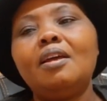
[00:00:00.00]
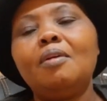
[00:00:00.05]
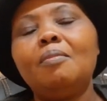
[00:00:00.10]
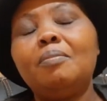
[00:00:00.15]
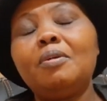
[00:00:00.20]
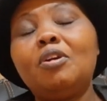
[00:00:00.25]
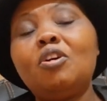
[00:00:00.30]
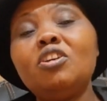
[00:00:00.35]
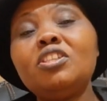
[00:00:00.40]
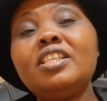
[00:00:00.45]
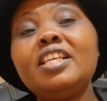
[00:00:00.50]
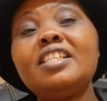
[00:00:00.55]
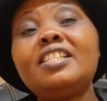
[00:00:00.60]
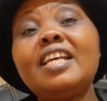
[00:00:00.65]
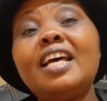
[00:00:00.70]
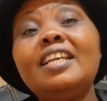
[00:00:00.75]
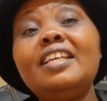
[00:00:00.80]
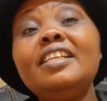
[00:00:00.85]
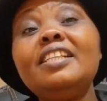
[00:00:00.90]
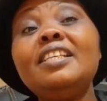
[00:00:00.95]
Because as
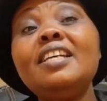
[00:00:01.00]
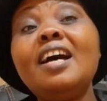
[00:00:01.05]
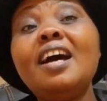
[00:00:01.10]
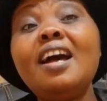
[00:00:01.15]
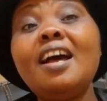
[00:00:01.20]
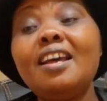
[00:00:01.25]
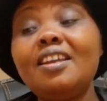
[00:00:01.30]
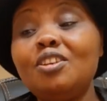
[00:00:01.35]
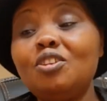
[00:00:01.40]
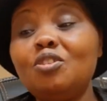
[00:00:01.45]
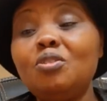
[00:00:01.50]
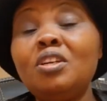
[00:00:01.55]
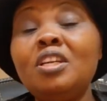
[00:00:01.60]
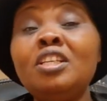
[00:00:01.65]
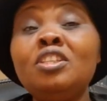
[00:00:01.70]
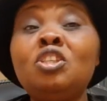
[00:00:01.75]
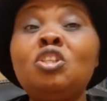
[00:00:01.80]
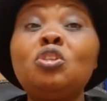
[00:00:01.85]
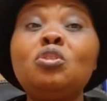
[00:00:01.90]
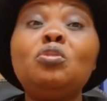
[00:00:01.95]
a leader, you
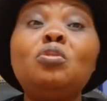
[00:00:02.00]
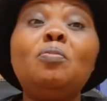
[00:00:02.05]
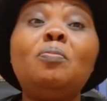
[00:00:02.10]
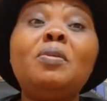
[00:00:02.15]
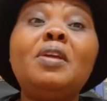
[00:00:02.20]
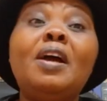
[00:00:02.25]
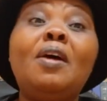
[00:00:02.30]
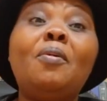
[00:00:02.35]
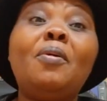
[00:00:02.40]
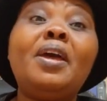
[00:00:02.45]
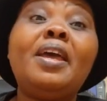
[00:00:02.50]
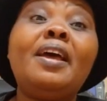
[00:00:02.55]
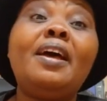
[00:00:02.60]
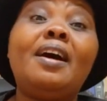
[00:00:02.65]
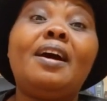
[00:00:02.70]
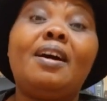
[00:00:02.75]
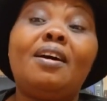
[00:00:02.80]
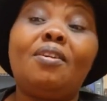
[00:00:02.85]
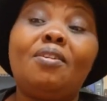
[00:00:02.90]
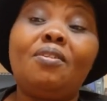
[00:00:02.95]
need to be
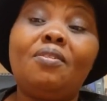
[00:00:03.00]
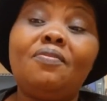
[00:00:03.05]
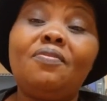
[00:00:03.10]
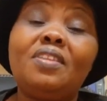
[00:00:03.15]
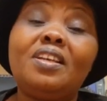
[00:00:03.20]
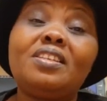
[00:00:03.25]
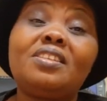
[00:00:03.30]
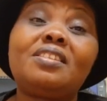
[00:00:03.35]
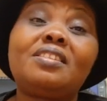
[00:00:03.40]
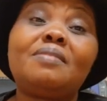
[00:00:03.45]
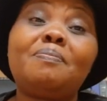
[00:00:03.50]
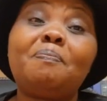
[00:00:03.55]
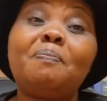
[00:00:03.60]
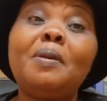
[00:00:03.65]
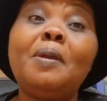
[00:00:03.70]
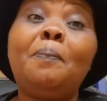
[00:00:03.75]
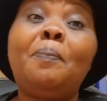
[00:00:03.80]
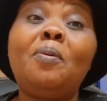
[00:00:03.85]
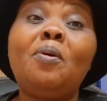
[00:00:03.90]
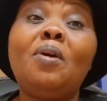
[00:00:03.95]
aware of the
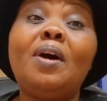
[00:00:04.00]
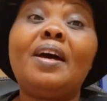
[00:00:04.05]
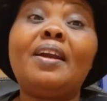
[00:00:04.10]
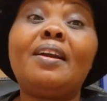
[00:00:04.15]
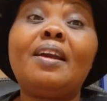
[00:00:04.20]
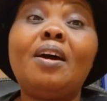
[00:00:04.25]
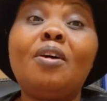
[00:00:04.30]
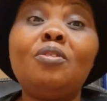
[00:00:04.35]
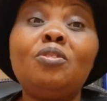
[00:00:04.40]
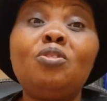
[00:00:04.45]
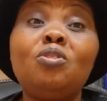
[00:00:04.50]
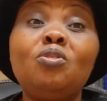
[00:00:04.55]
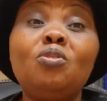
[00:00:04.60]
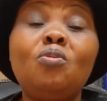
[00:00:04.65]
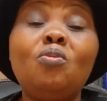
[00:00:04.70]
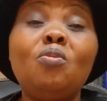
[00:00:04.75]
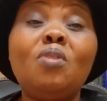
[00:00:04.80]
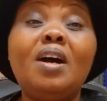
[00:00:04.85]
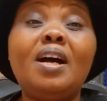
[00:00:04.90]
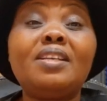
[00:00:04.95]
people around you
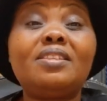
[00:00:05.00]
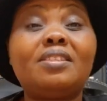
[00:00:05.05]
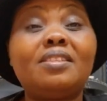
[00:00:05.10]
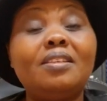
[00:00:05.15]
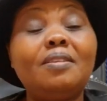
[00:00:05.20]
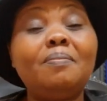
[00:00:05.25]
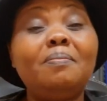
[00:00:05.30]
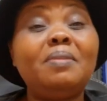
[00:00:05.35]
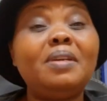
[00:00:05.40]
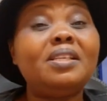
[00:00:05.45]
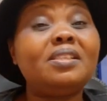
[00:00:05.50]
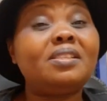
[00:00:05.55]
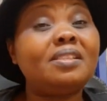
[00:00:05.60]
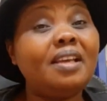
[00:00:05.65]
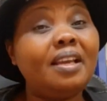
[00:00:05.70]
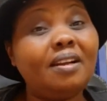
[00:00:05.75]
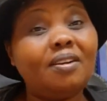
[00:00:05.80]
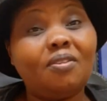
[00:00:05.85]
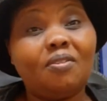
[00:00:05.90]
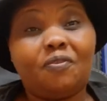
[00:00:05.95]
who are simply
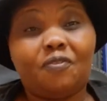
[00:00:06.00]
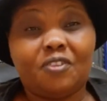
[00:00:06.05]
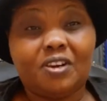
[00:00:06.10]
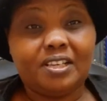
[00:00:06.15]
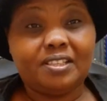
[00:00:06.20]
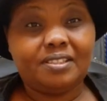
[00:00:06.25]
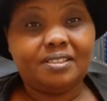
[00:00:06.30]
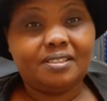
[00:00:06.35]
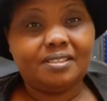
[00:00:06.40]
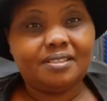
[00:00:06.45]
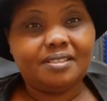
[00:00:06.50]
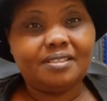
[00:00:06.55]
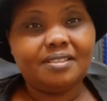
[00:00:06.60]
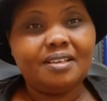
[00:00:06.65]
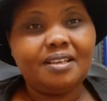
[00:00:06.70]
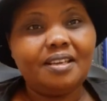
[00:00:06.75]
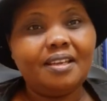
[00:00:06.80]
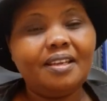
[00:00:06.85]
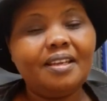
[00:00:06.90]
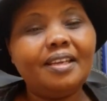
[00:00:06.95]
sycophants.
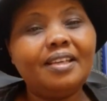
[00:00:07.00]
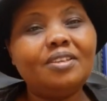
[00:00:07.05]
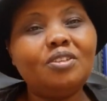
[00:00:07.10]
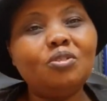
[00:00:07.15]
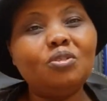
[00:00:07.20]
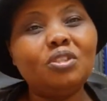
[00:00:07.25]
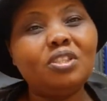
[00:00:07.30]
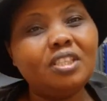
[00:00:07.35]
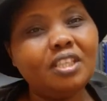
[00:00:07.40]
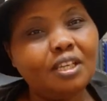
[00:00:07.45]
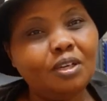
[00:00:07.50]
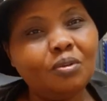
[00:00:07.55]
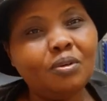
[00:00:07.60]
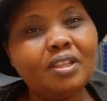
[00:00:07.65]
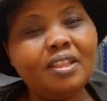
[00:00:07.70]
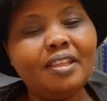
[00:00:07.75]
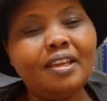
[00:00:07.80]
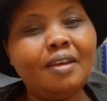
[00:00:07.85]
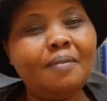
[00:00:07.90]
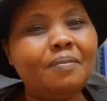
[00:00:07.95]
And you deal
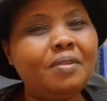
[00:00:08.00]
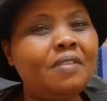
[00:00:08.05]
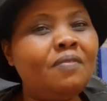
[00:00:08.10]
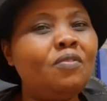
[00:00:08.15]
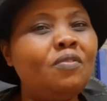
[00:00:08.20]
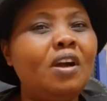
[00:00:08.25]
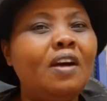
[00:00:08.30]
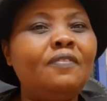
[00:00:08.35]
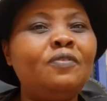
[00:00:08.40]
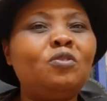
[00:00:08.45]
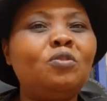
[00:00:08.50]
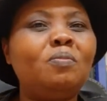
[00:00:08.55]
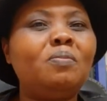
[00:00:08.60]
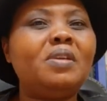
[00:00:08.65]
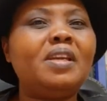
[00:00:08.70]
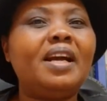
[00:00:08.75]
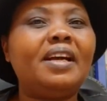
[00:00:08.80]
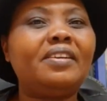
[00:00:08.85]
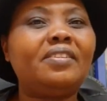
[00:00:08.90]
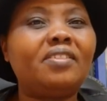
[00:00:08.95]
with them if you have to
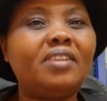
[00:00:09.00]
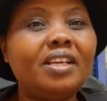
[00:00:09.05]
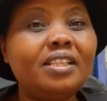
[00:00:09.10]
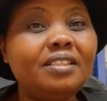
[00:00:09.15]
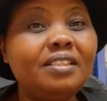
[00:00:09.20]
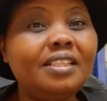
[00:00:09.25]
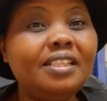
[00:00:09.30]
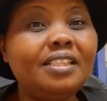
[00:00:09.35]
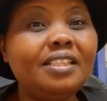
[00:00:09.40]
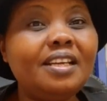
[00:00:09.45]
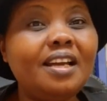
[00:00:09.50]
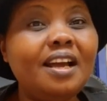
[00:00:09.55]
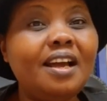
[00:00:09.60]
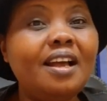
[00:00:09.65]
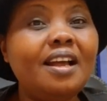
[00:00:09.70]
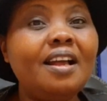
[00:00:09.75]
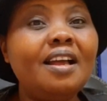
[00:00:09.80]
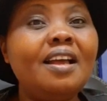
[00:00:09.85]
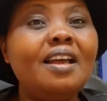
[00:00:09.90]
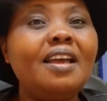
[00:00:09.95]
be a great leader
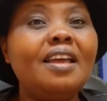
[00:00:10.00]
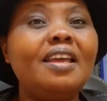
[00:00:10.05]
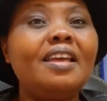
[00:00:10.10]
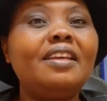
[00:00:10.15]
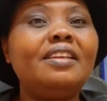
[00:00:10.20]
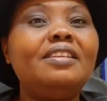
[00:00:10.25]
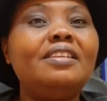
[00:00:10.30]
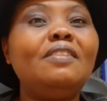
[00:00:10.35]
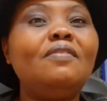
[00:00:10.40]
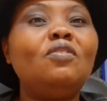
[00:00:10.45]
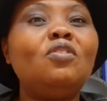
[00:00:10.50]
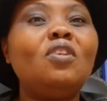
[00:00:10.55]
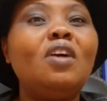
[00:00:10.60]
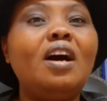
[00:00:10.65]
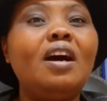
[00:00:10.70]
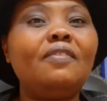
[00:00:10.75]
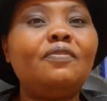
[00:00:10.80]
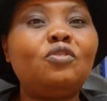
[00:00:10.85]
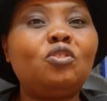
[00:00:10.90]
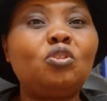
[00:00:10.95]
and if you
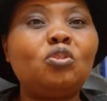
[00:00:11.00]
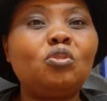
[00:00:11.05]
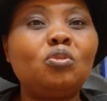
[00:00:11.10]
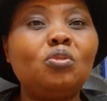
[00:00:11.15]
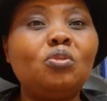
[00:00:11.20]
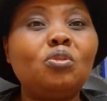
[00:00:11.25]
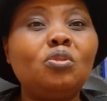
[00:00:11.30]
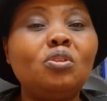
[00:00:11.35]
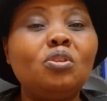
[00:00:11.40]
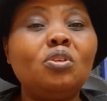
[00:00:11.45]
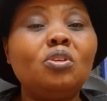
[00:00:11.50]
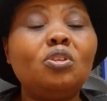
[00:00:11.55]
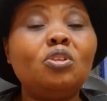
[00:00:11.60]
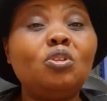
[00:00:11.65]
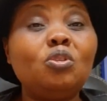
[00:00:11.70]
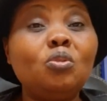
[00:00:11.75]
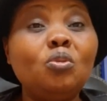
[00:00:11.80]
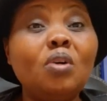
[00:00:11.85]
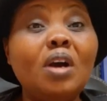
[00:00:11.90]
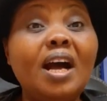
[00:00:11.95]
have to
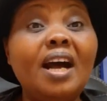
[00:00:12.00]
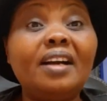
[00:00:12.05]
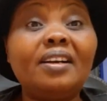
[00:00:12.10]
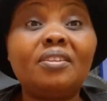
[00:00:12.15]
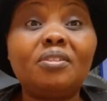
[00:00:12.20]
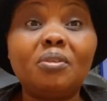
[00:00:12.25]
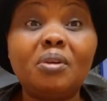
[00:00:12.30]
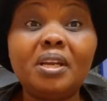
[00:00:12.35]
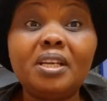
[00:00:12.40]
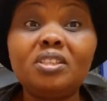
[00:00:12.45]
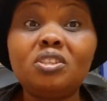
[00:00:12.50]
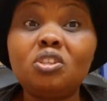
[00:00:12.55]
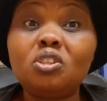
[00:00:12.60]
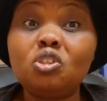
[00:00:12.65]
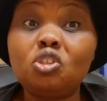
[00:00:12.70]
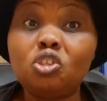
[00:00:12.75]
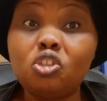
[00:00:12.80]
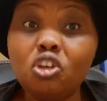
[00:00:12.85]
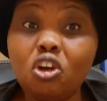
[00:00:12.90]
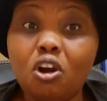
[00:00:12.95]
do a great
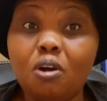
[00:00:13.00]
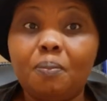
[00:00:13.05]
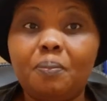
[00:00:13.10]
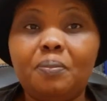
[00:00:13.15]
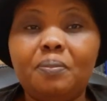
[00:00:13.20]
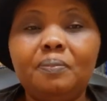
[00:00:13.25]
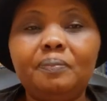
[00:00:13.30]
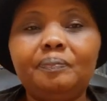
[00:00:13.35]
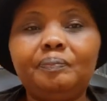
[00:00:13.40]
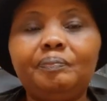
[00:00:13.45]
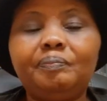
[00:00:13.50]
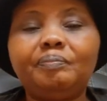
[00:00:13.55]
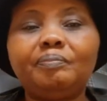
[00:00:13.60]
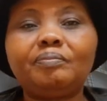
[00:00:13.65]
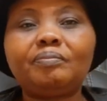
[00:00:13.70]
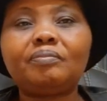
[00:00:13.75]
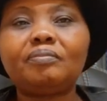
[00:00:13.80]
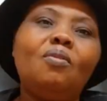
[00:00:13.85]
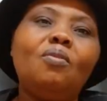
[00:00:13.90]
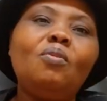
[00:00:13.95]
job.
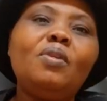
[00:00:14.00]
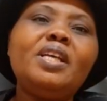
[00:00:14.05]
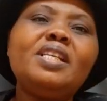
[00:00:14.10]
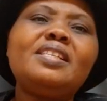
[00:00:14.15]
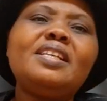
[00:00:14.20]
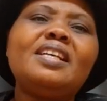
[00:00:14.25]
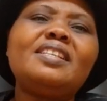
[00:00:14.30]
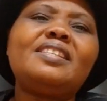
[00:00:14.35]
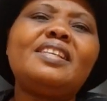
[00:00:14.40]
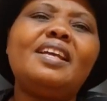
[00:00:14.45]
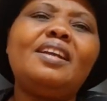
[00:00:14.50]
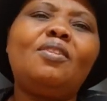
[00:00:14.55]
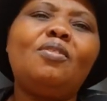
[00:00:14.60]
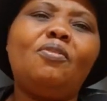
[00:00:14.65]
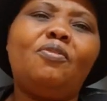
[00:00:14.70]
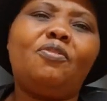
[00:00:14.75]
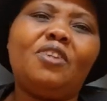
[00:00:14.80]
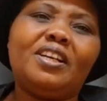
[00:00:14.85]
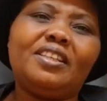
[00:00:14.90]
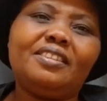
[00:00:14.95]
Who is a
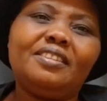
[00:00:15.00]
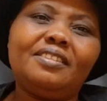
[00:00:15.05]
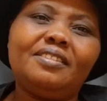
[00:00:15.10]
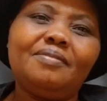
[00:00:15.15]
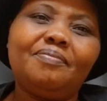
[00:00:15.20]
sycophant?